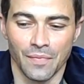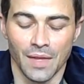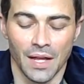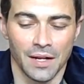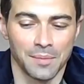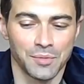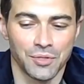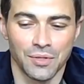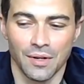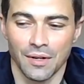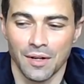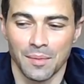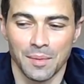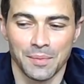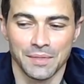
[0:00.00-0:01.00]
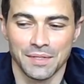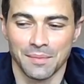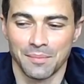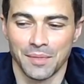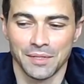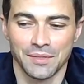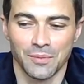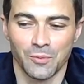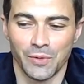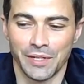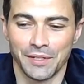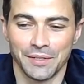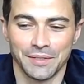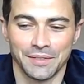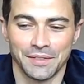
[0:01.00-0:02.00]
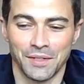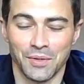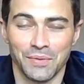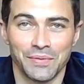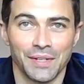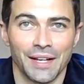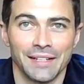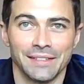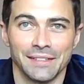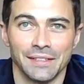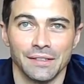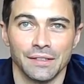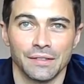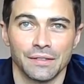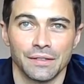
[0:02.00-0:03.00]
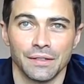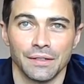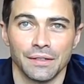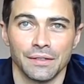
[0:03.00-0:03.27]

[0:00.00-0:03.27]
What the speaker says: And I'm sure I'll come up with some bunch of weird, goofy ideas to,